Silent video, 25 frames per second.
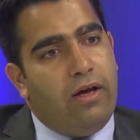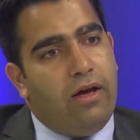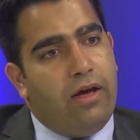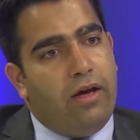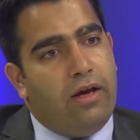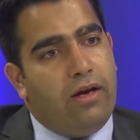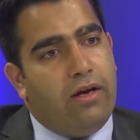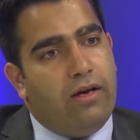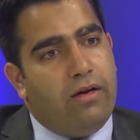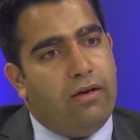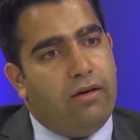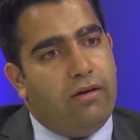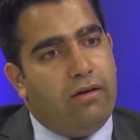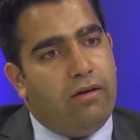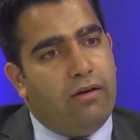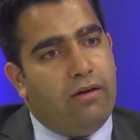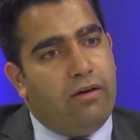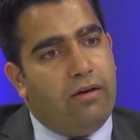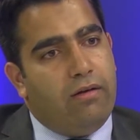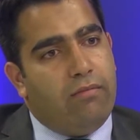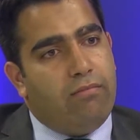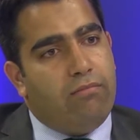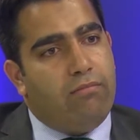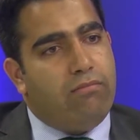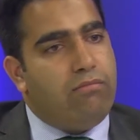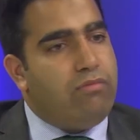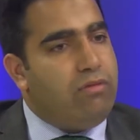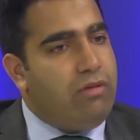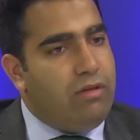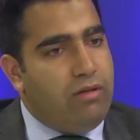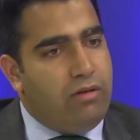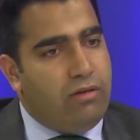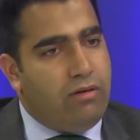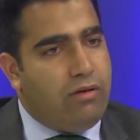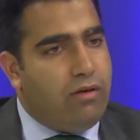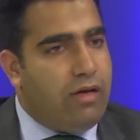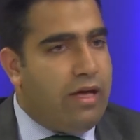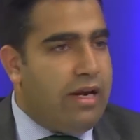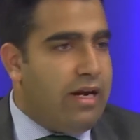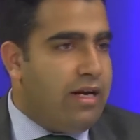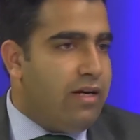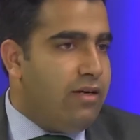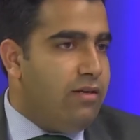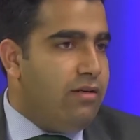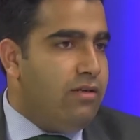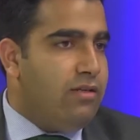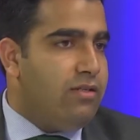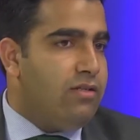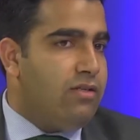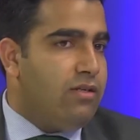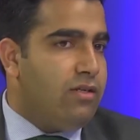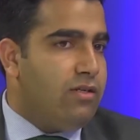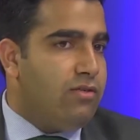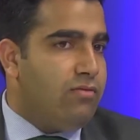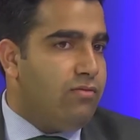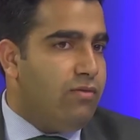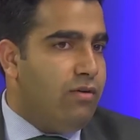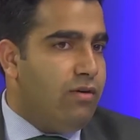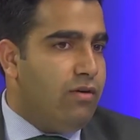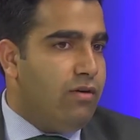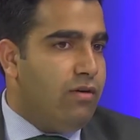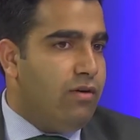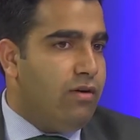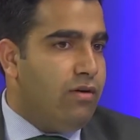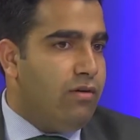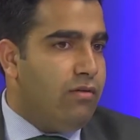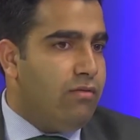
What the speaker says: and three characteristics were